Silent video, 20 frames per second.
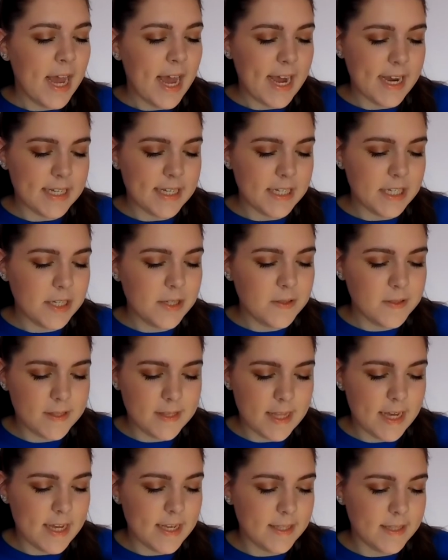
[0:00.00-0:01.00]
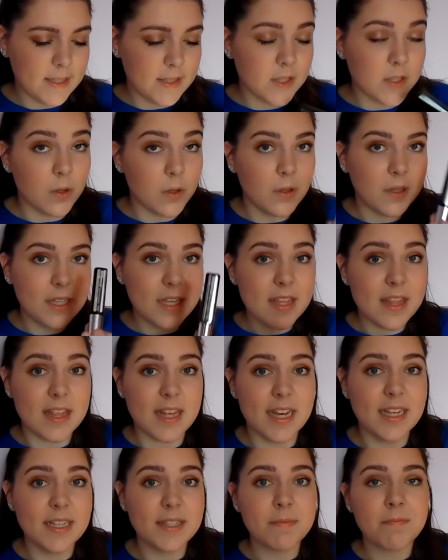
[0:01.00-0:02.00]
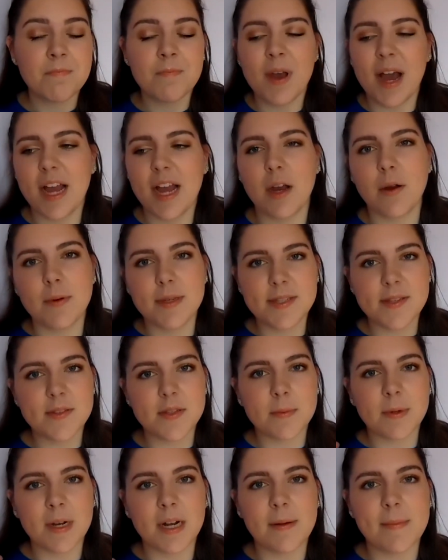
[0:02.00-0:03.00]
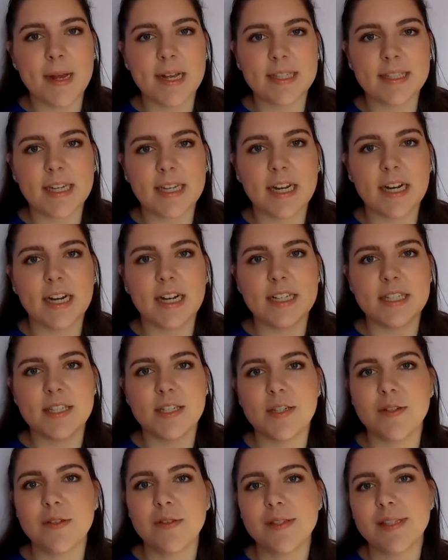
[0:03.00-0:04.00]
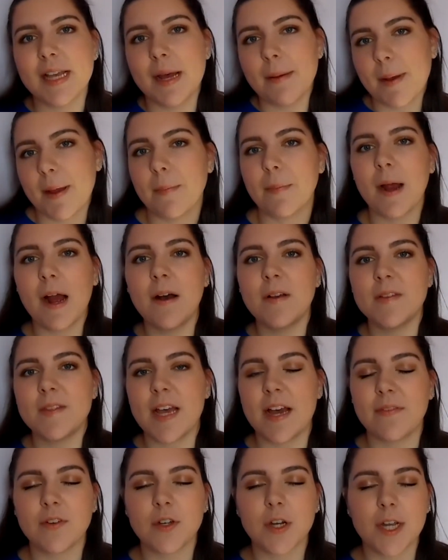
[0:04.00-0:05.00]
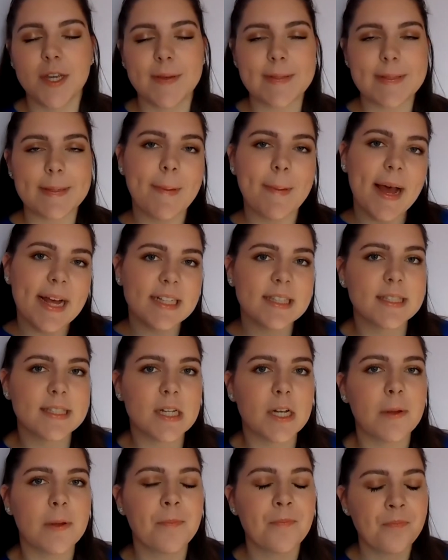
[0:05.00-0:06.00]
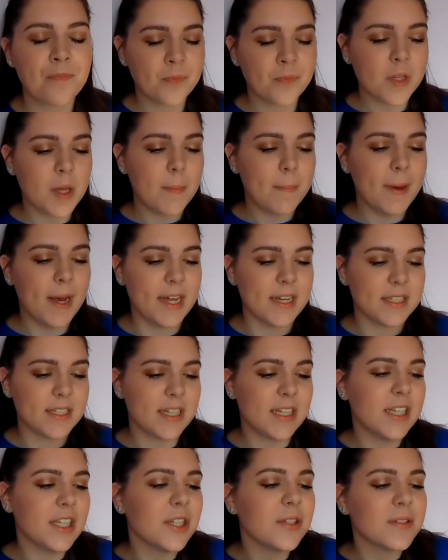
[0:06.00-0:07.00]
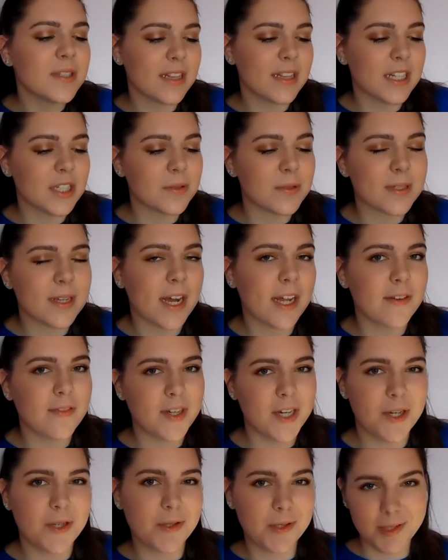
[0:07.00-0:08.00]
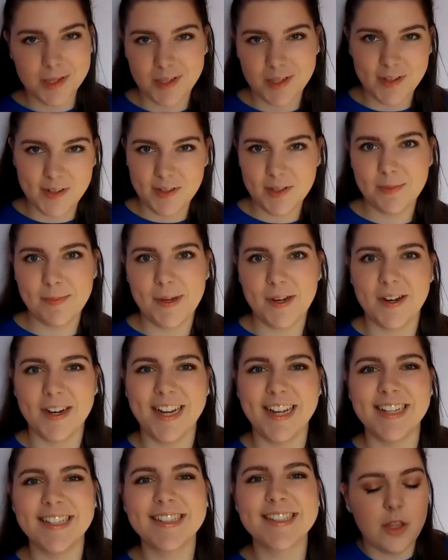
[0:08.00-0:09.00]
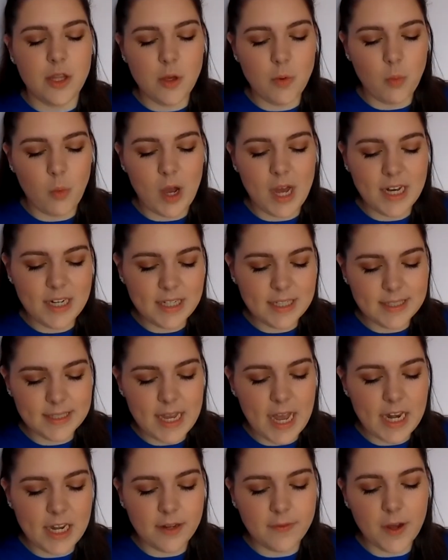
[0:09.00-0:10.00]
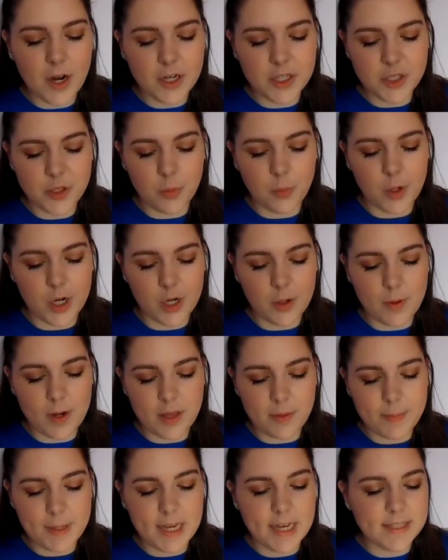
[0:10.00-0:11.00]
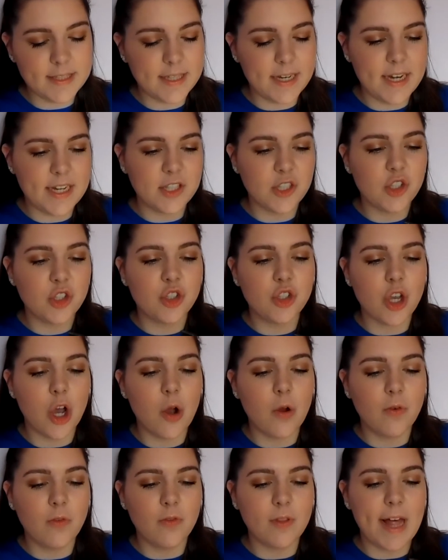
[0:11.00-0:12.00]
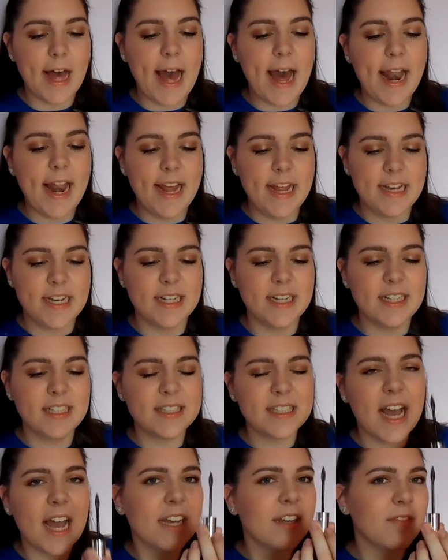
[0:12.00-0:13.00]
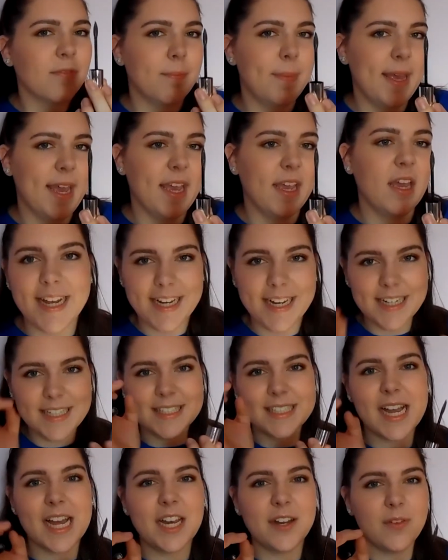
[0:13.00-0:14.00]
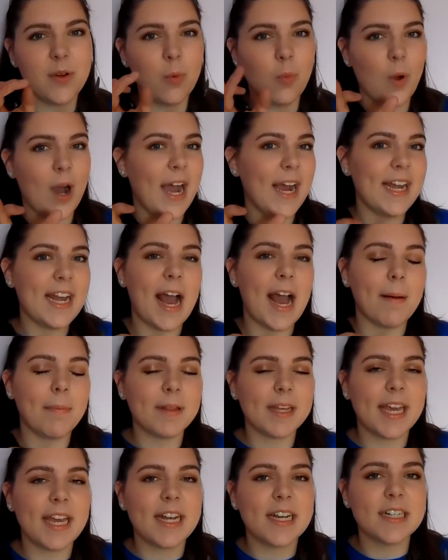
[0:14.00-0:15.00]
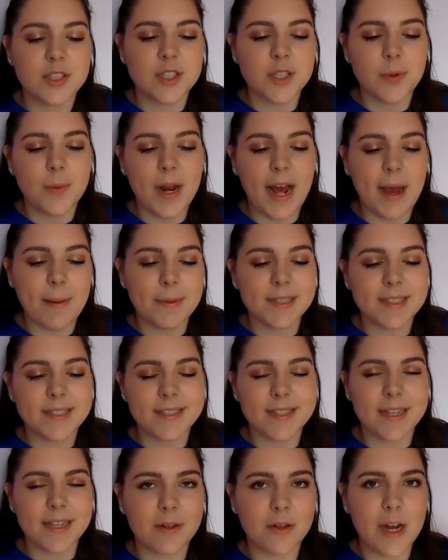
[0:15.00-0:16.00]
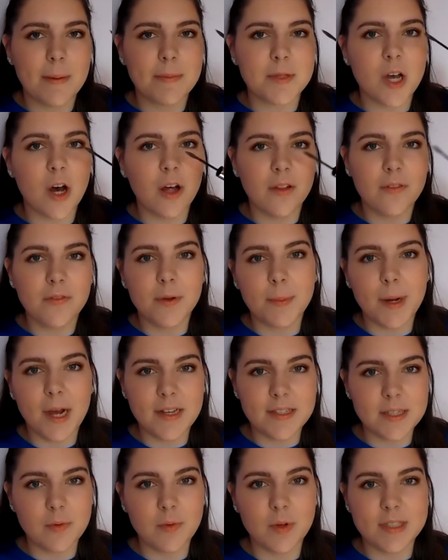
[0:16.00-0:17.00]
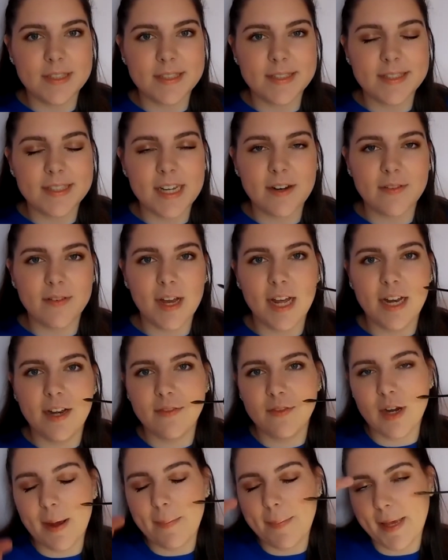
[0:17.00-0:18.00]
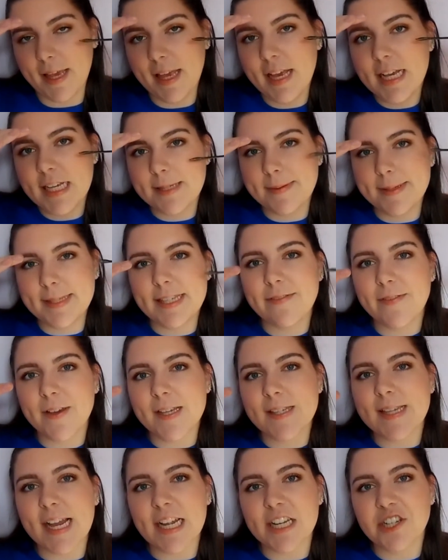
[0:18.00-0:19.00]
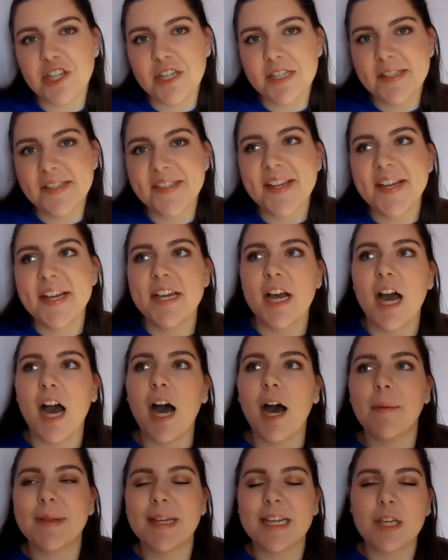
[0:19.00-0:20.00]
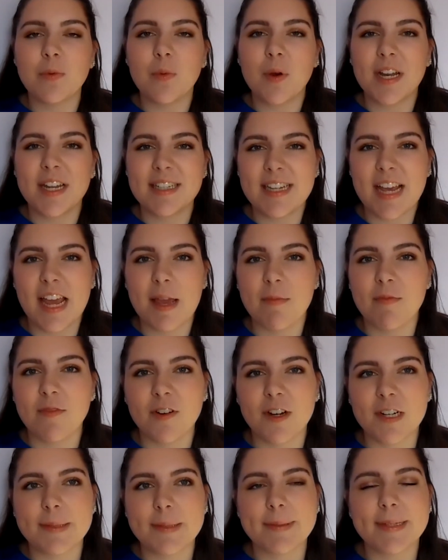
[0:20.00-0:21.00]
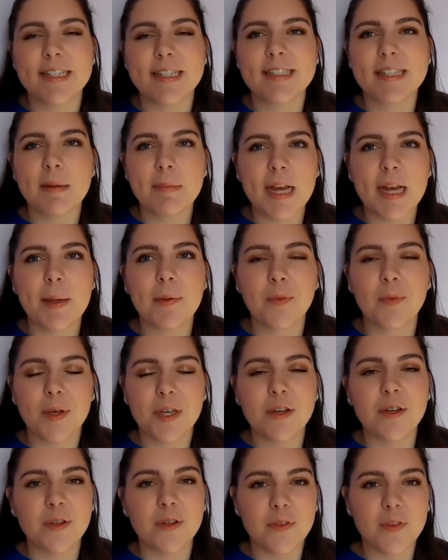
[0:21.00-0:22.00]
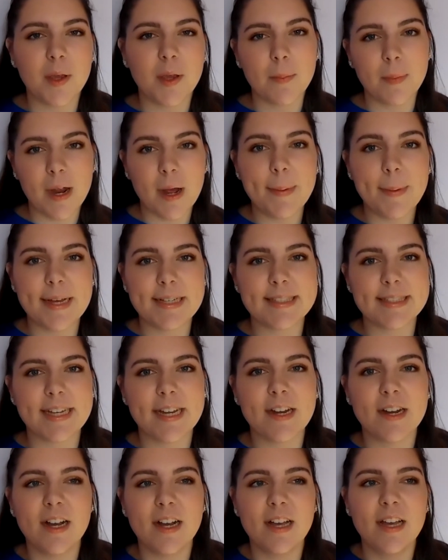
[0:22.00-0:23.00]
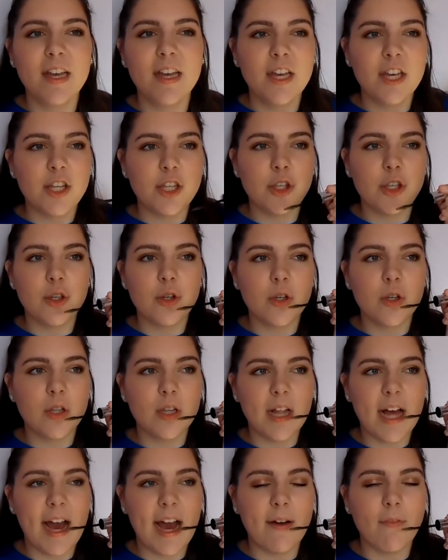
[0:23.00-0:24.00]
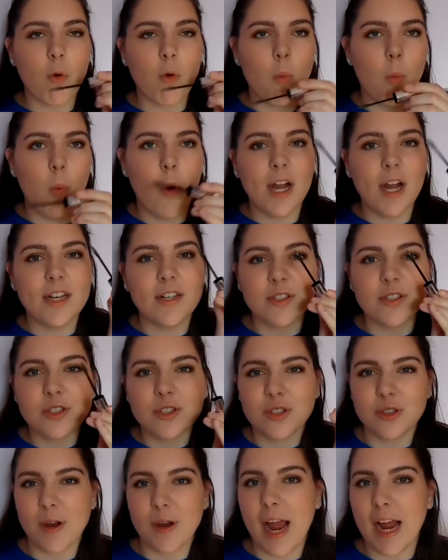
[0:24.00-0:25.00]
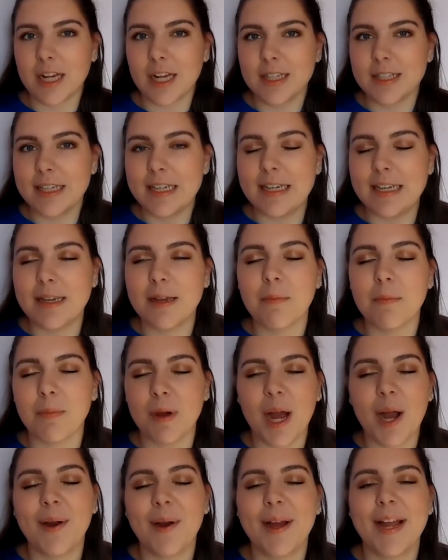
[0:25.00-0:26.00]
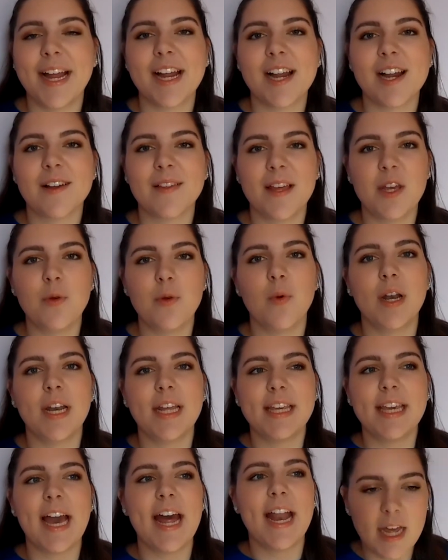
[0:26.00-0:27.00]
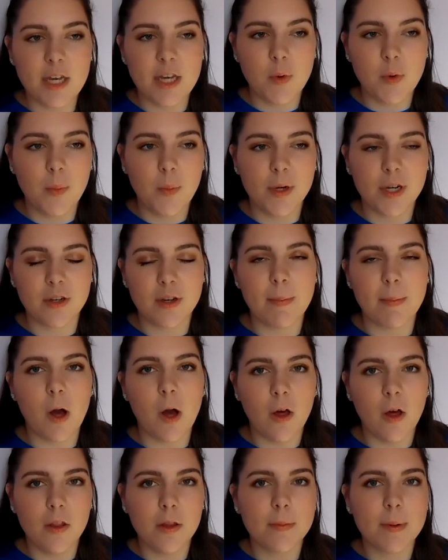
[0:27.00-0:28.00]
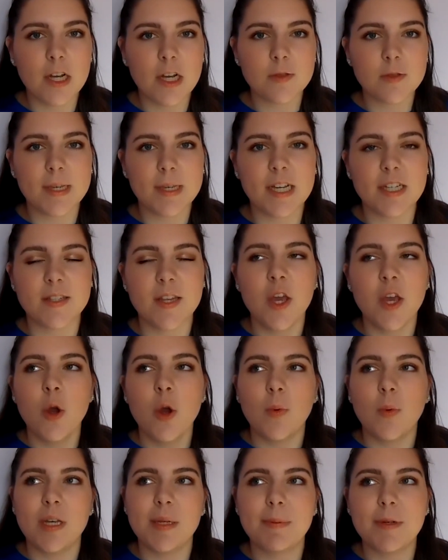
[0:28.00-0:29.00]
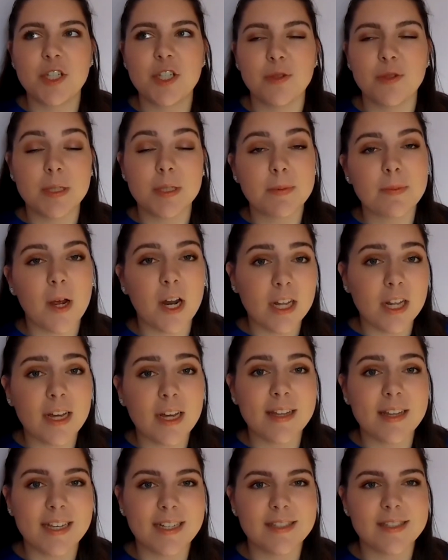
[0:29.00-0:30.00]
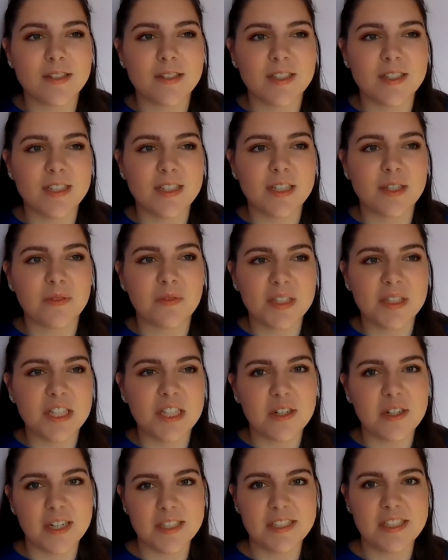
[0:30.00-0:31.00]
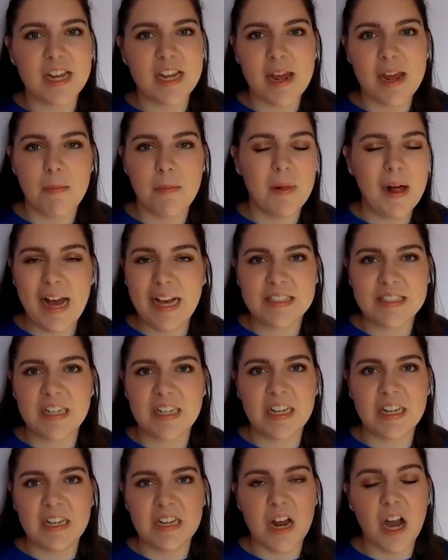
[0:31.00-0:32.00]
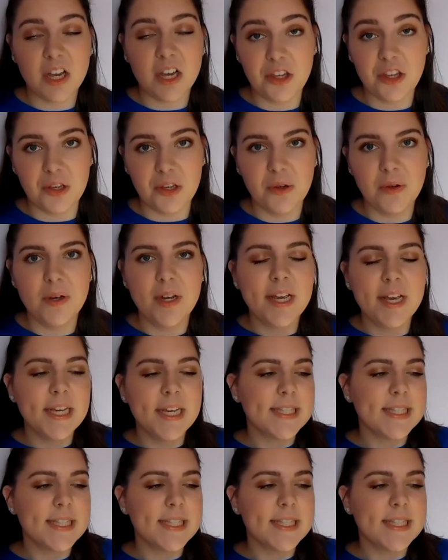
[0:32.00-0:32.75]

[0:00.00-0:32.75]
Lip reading: I did use this and solely this. I always use a brow mascara to set my brows after I use a pencil, but using this was kind of an interesting experience. The wand is kind of hard to work with because it is so flat and it is kind of big. It is kind of a wide applicator, so what happens is grabs all of your brows at once instead of kind of grabbing specific sections that you want to tame first. Because sometimes when you're using a brow mascara, you'll have one straggly brow hair that you want to get and you won't want to grab all the brows, because when you put too much product on, they can start to look really crusty and plastic and not cute.